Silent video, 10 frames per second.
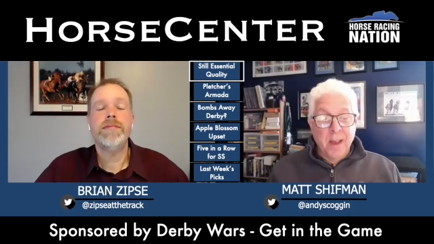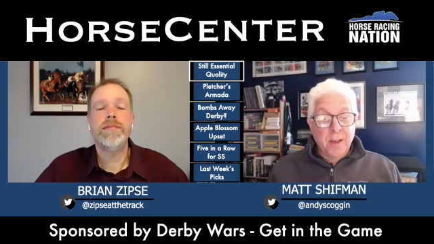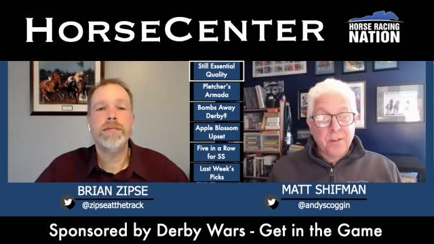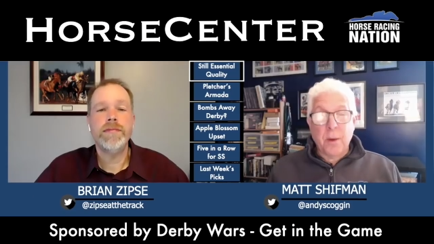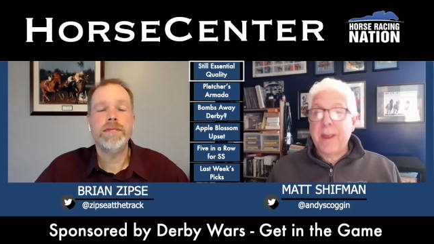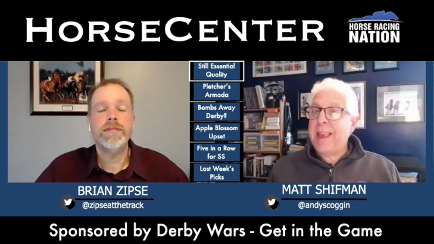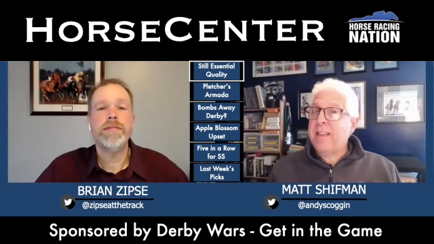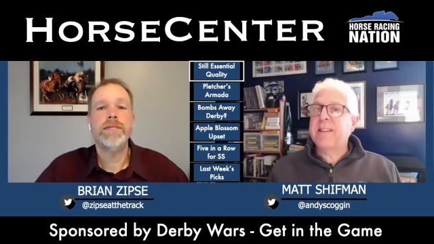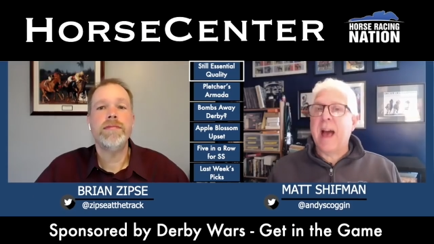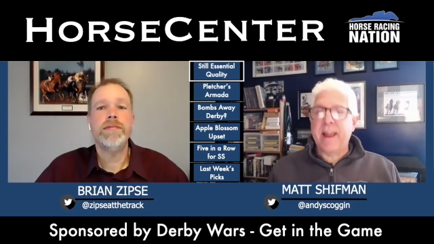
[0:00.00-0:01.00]
Speaker 1: So
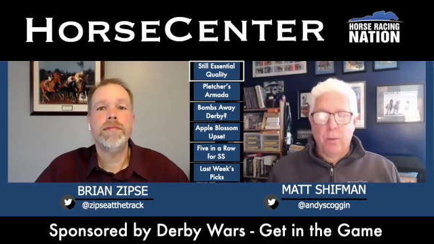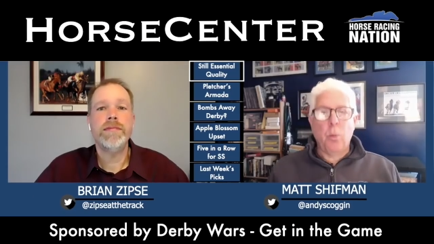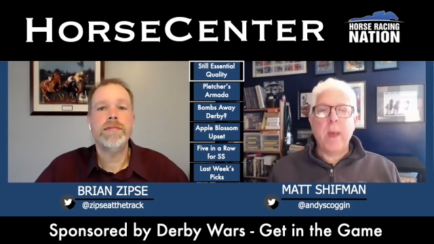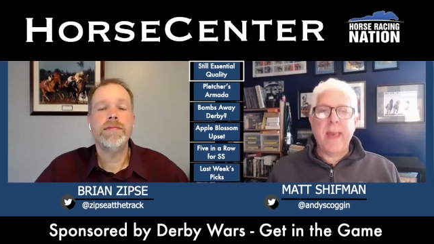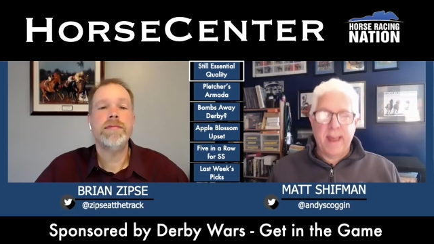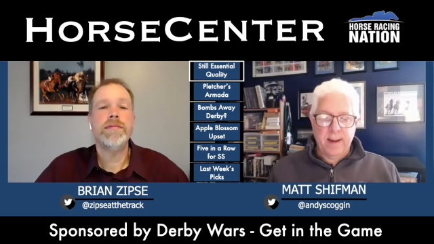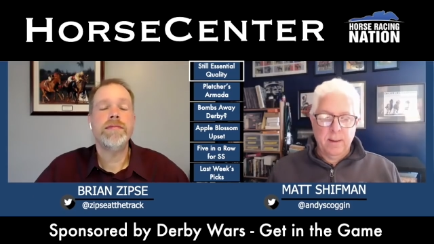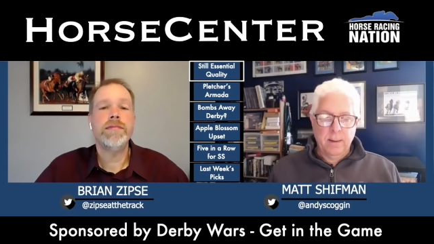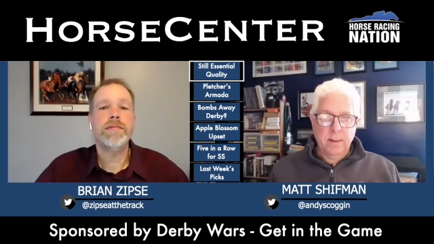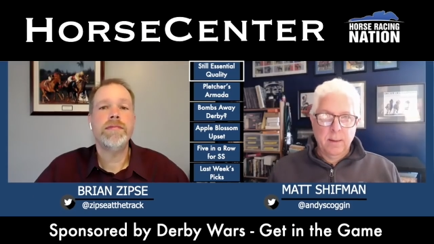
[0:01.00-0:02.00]
he's got a win
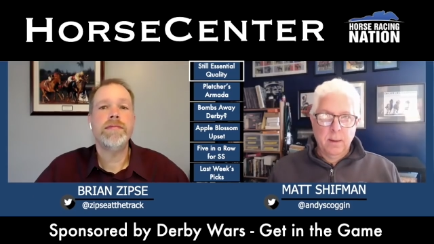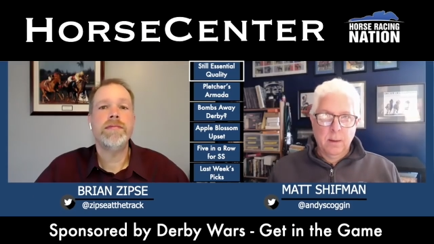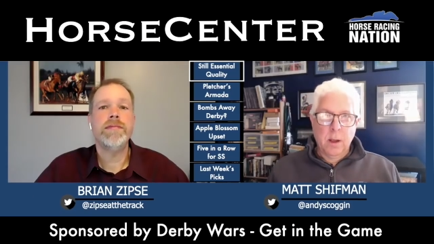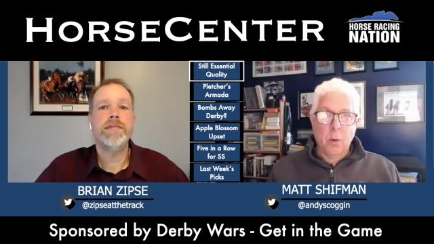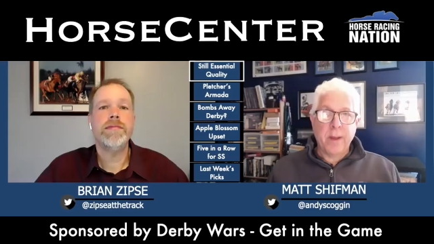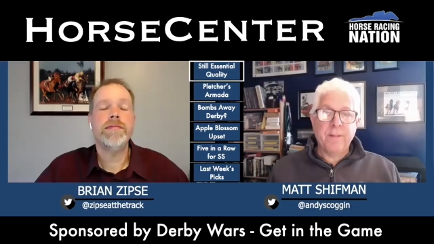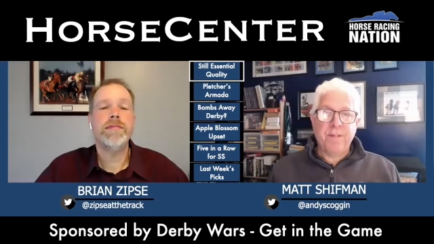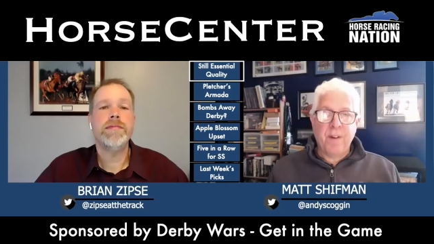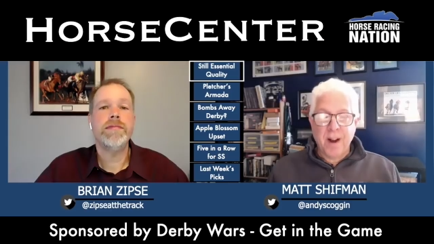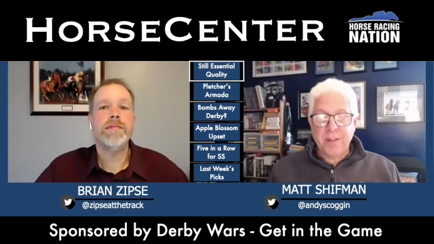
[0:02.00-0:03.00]
going
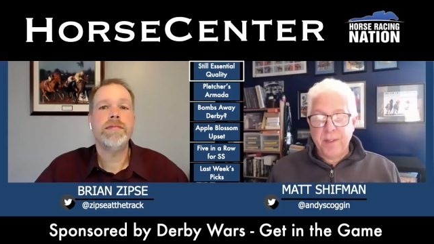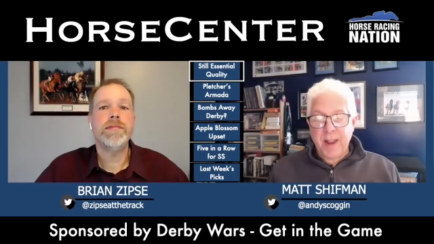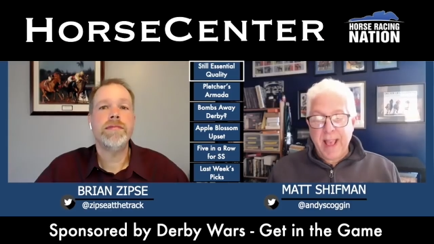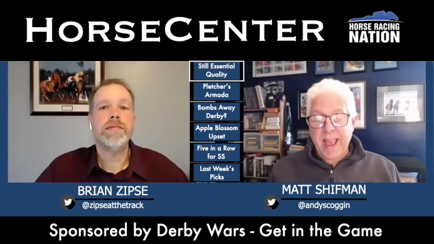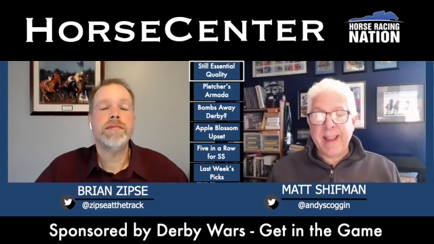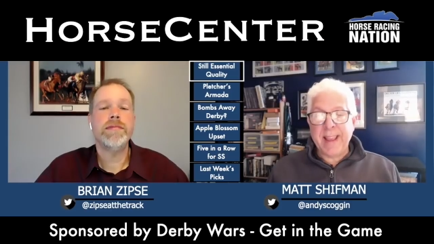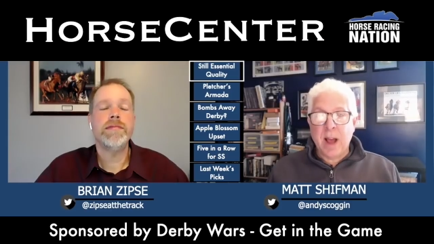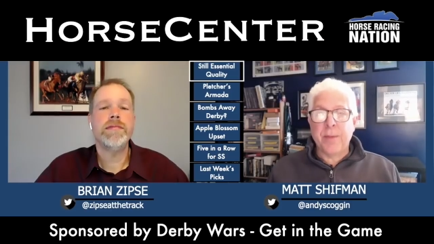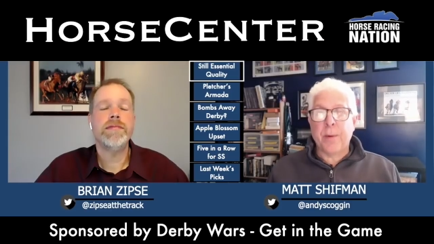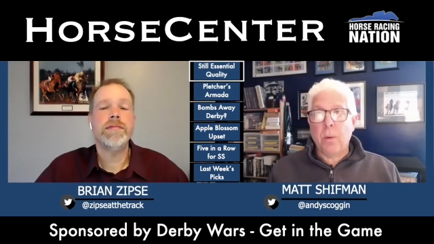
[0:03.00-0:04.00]
farther than any
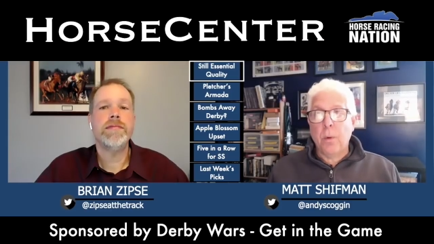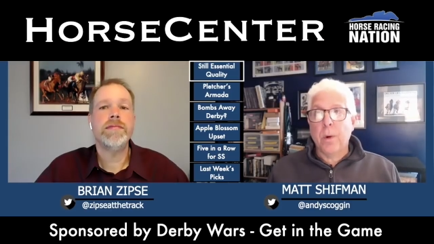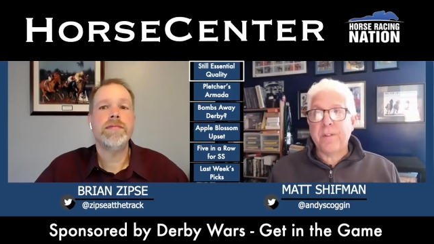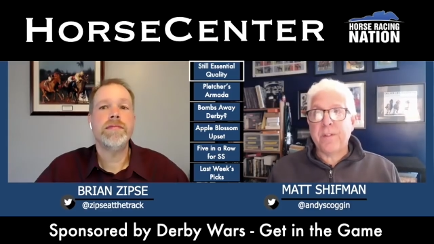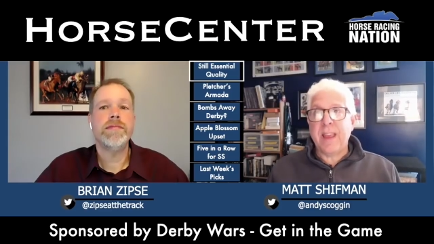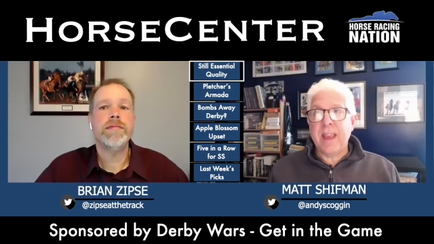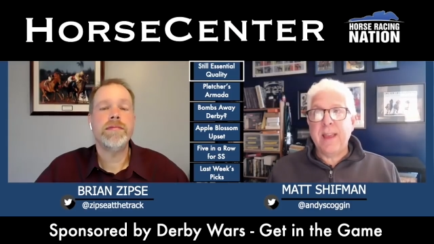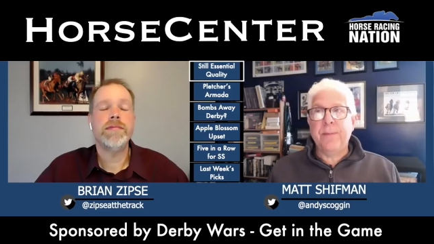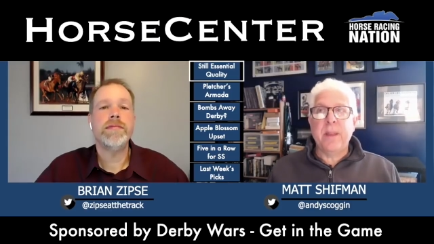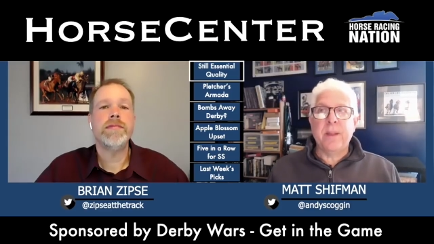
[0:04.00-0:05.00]
other horse
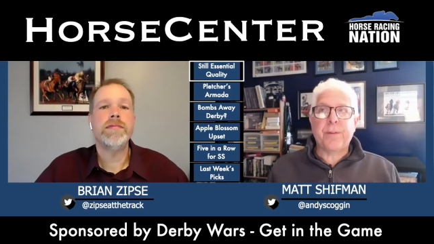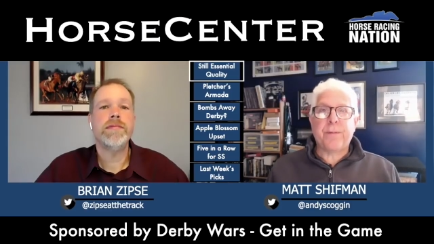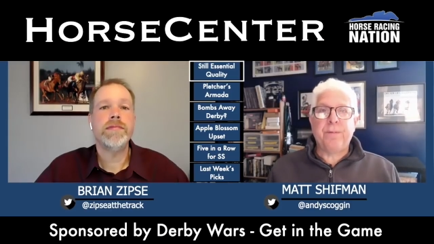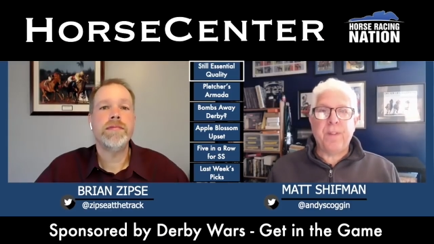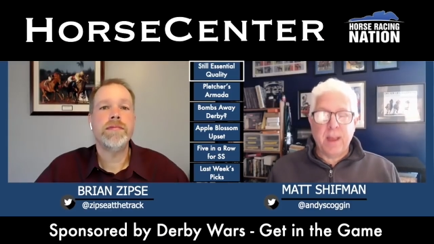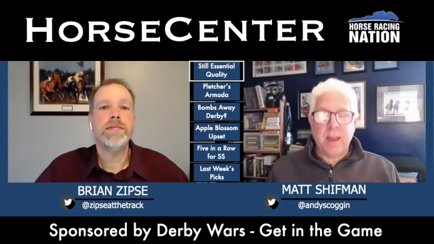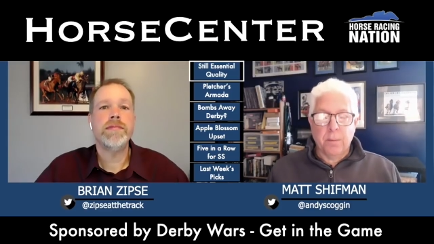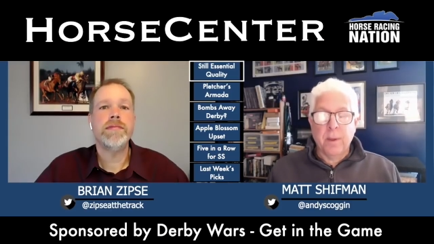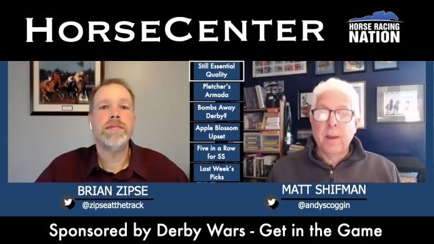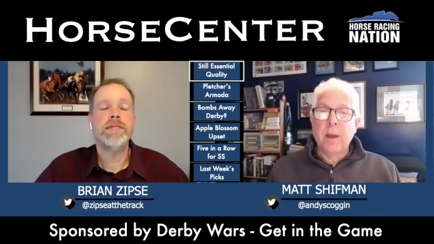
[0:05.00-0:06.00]
in this field.